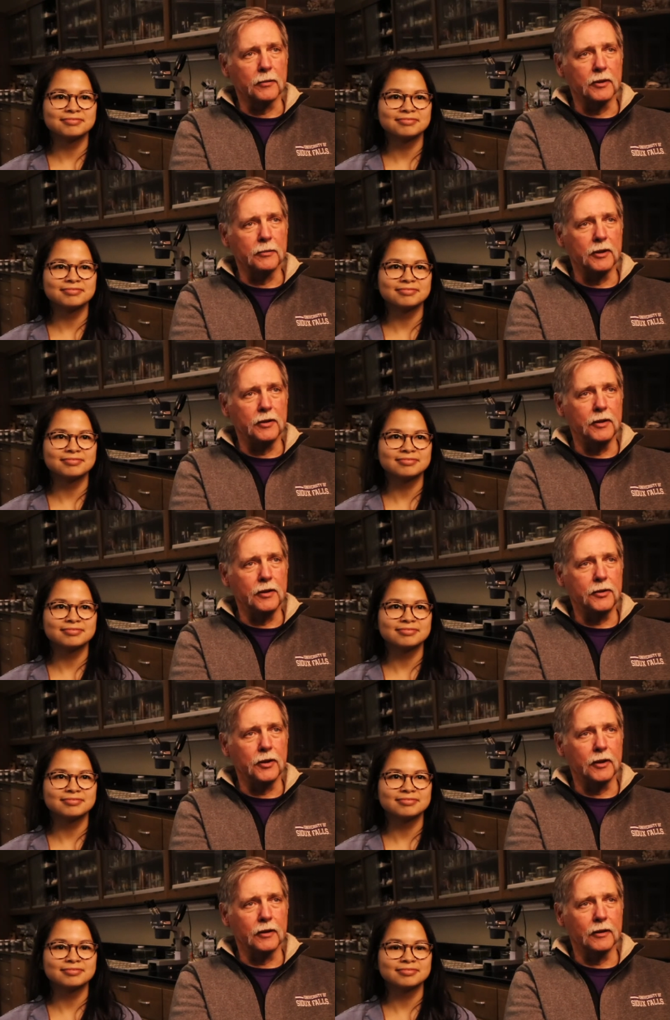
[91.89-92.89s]
Speaker 1: I'm going to be
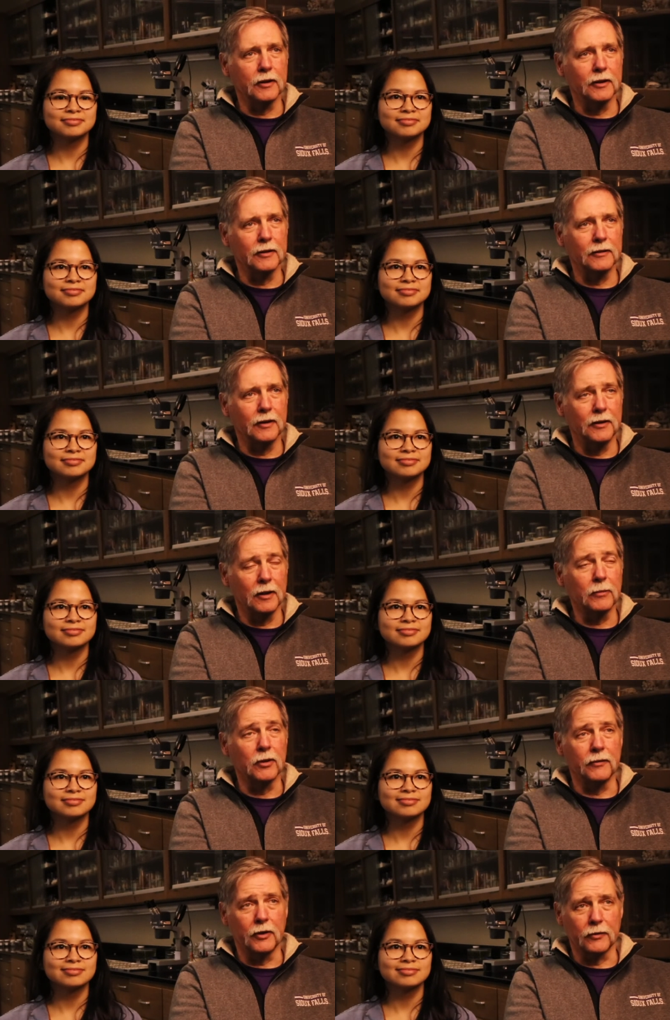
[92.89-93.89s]
teaching uh, a
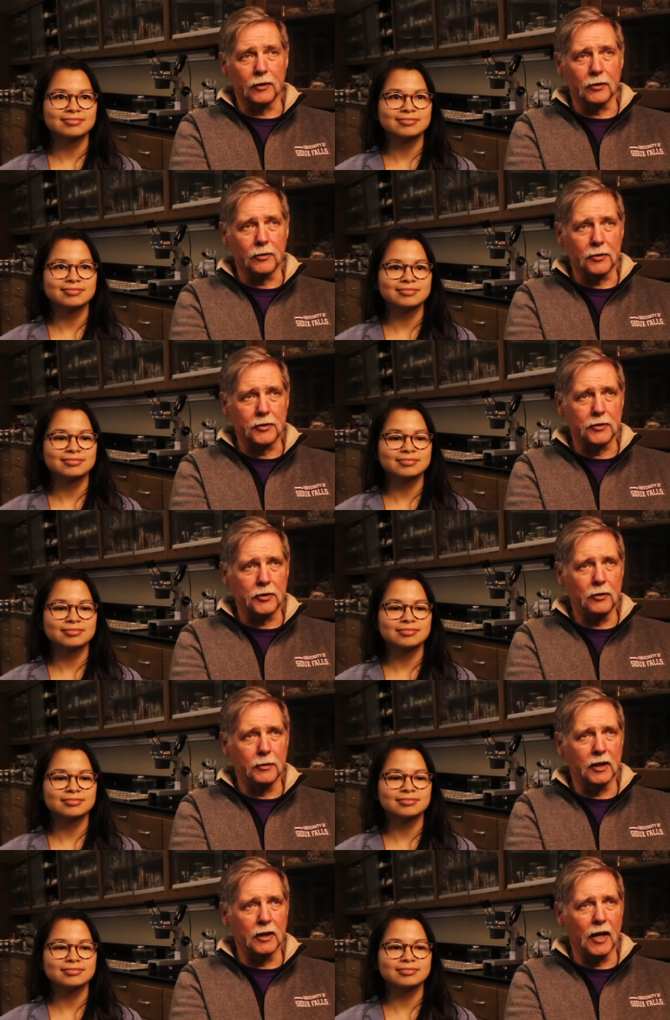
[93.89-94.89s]
number of different courses,
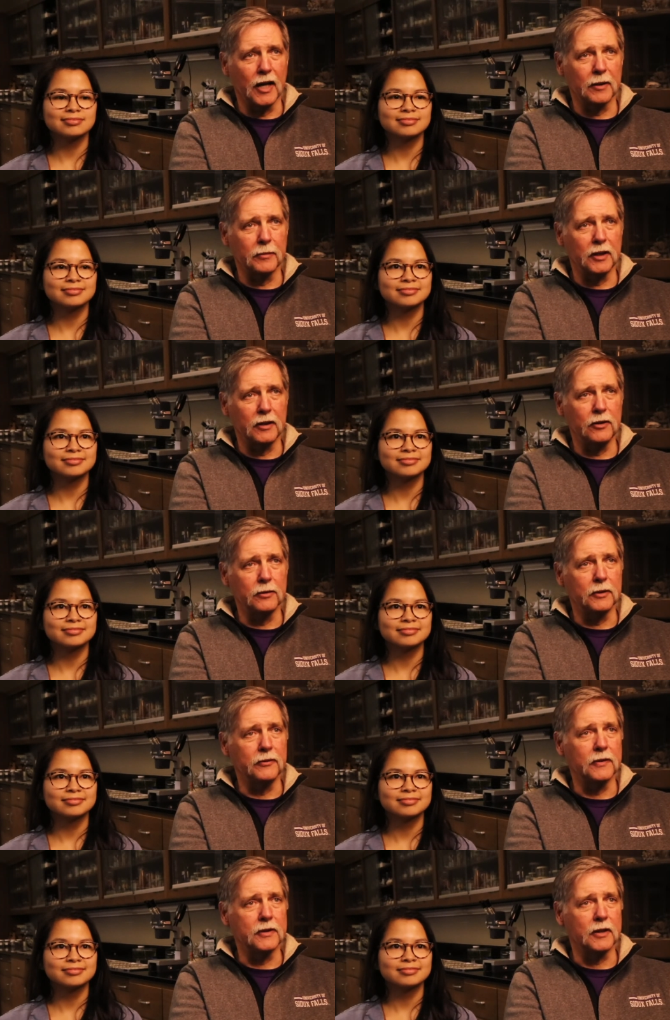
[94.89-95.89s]
human anatomy,
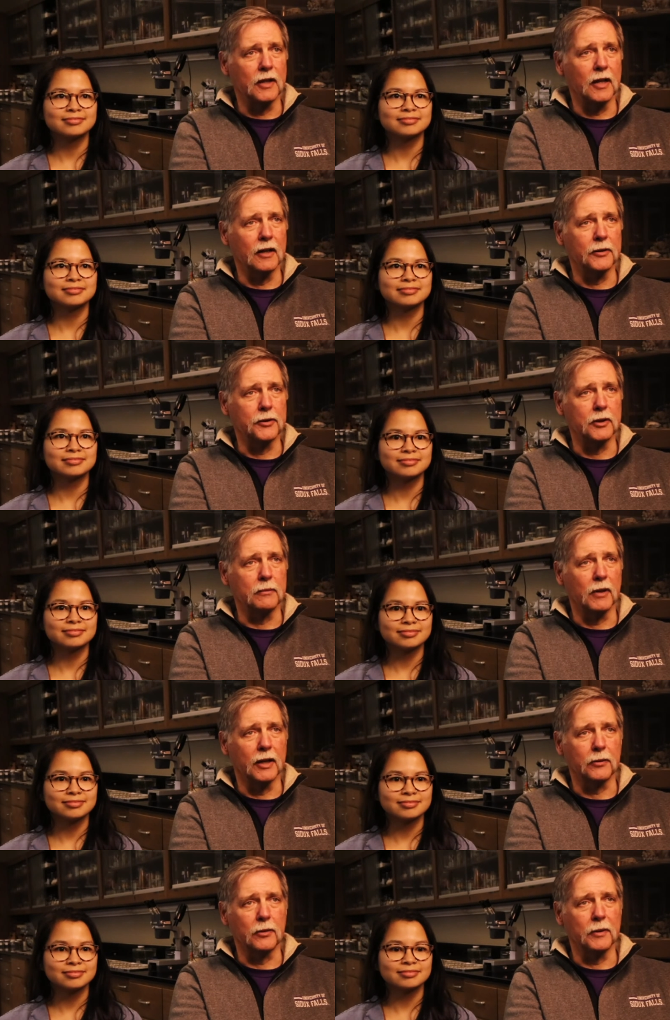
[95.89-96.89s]
human physiology, and
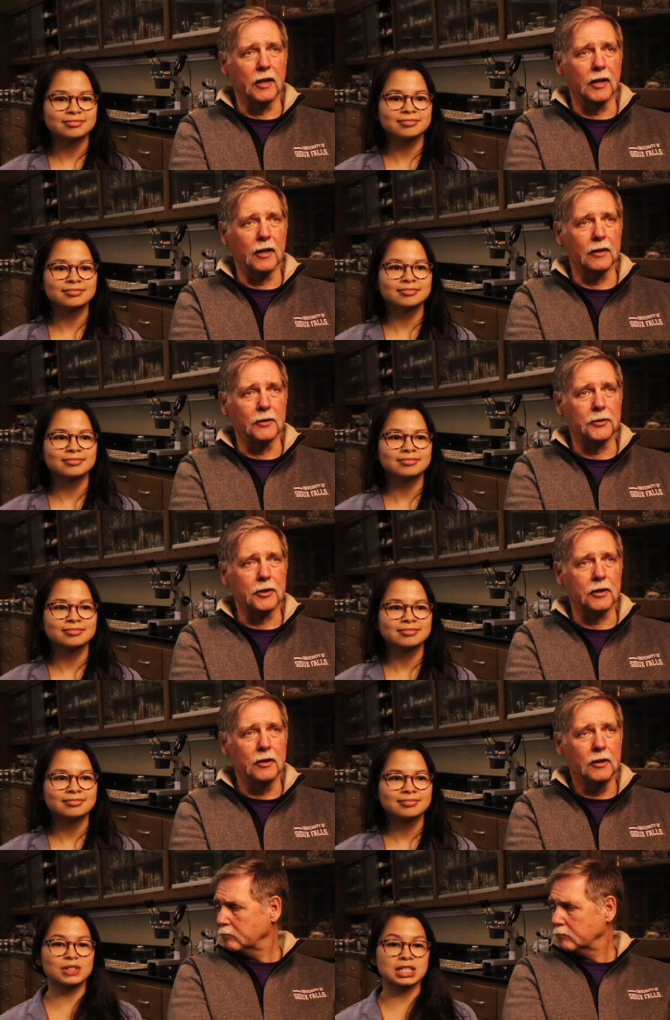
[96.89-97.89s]

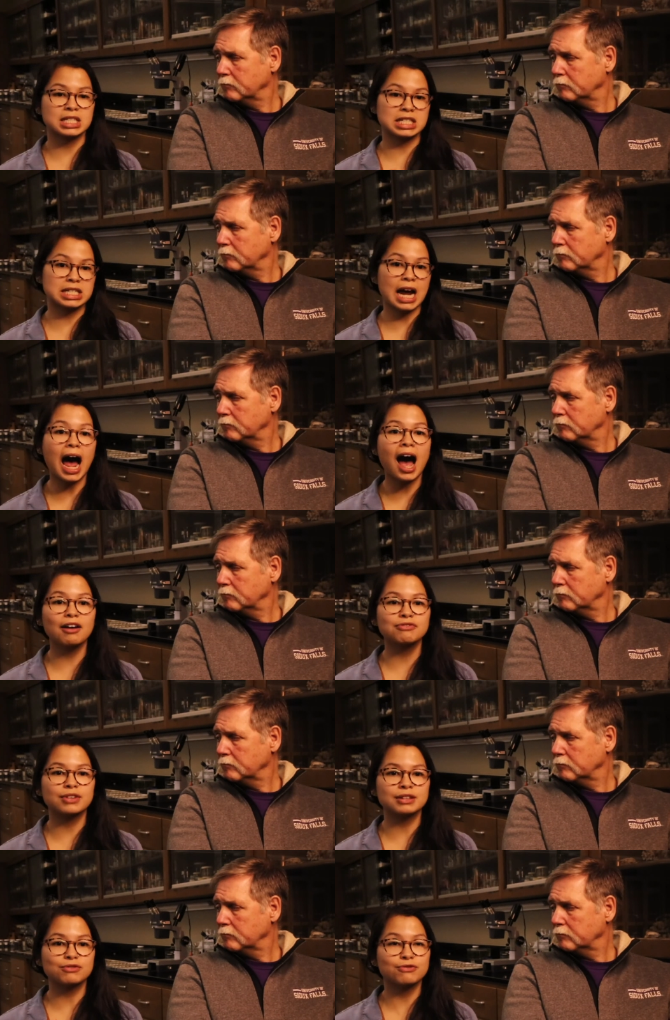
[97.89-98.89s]
microbiology.
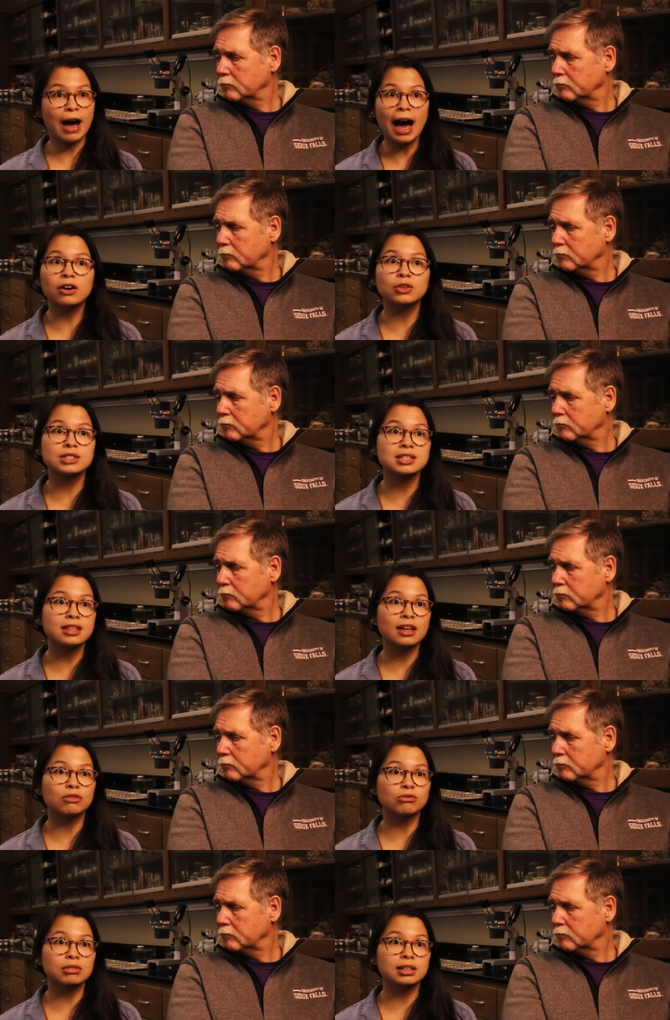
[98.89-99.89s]
Speaker 2: Staff and faculty
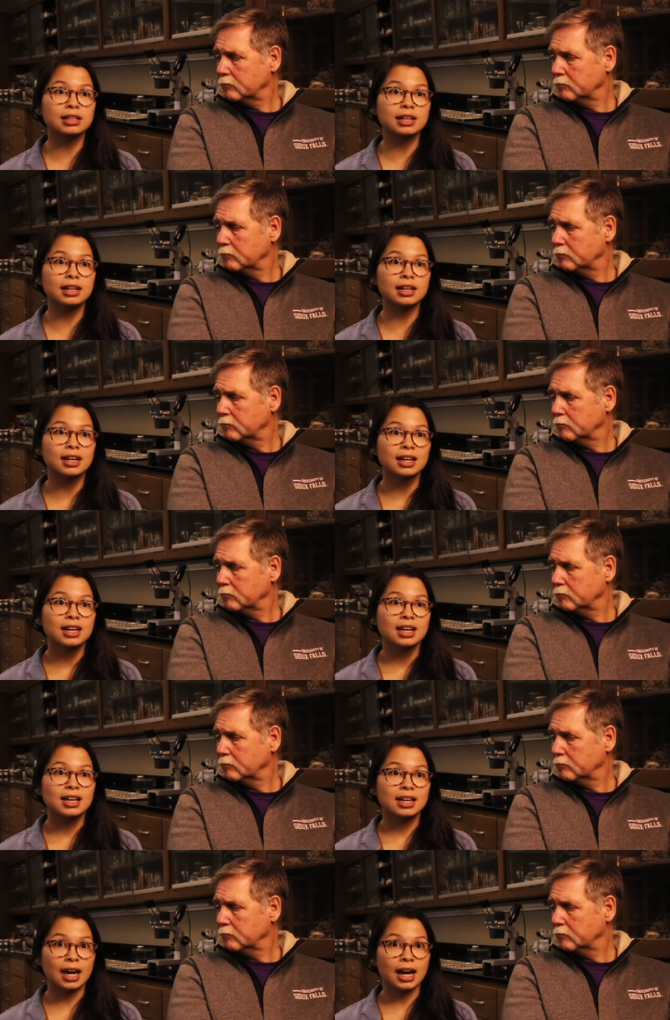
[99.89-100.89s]
that really
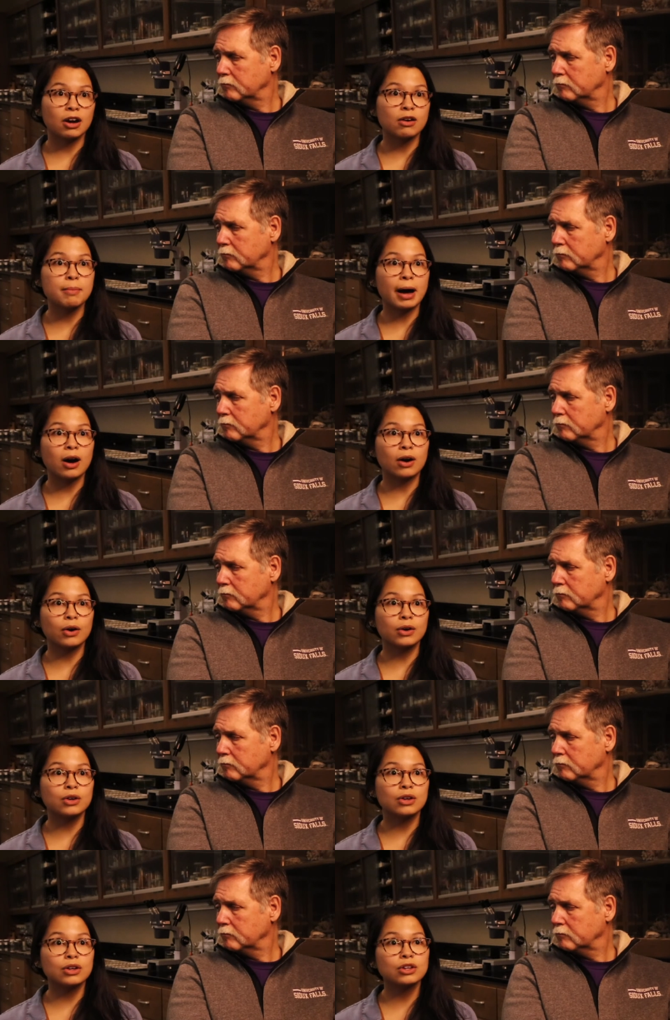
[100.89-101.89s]
care about
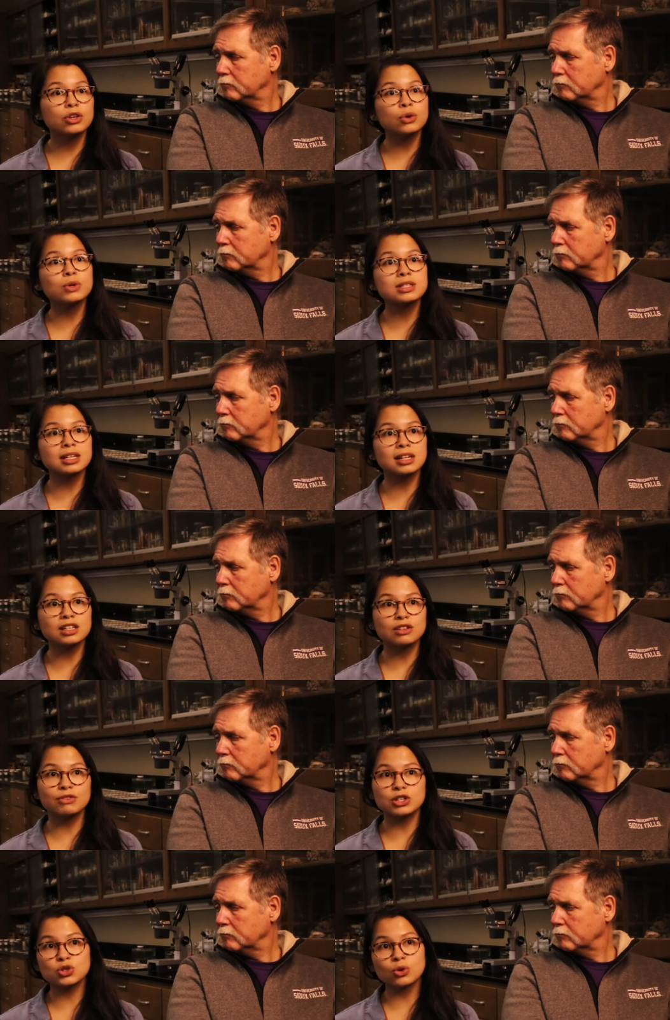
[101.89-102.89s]
you as an
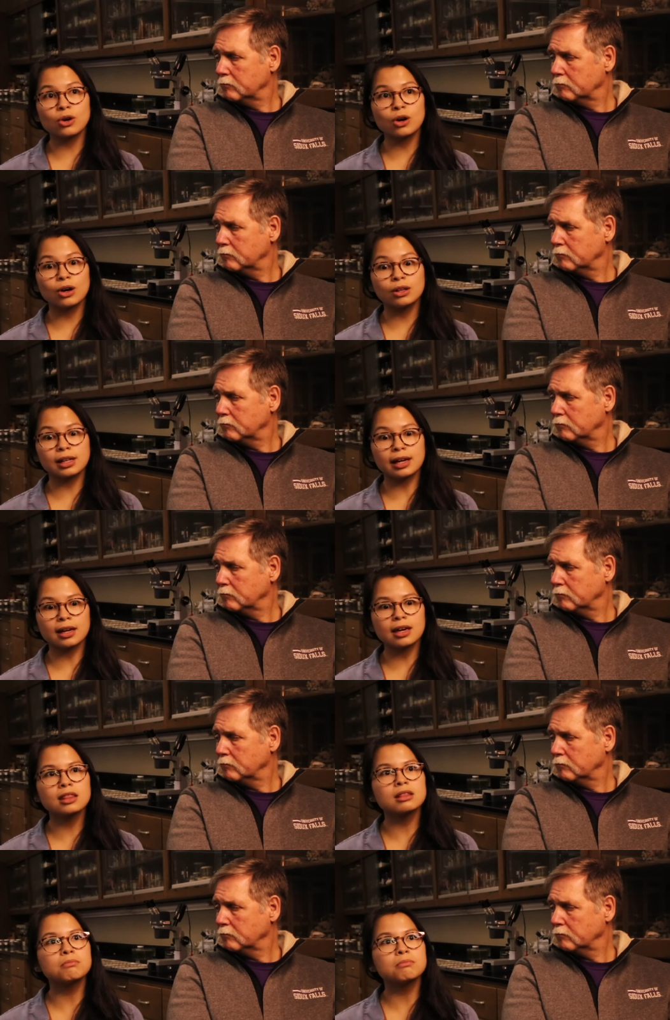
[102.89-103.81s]
individual, like in